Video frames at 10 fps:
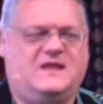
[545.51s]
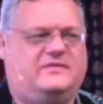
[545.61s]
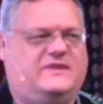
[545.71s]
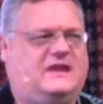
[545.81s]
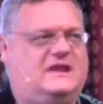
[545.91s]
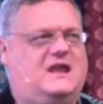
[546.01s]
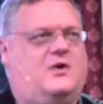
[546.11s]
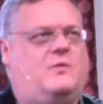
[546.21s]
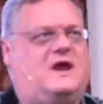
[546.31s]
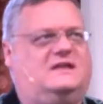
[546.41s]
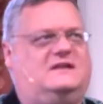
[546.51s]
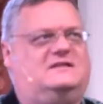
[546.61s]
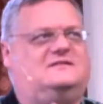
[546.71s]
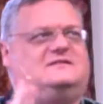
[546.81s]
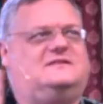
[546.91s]
that while it
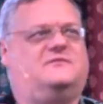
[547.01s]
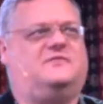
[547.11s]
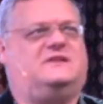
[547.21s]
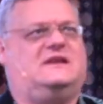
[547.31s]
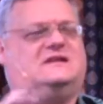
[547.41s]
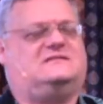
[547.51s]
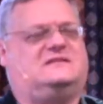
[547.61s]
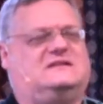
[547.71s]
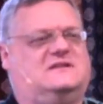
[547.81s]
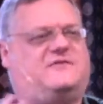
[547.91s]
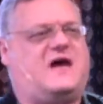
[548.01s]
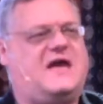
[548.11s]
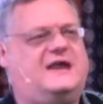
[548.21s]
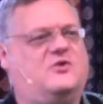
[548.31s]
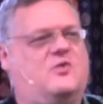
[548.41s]
is the
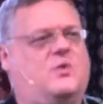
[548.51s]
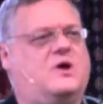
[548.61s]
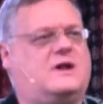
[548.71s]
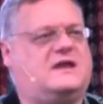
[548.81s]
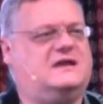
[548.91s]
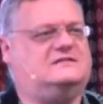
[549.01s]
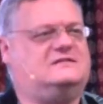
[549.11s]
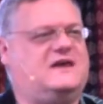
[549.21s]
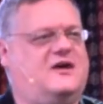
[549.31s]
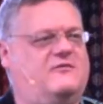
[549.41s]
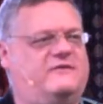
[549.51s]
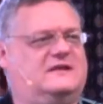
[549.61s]
divine work itself,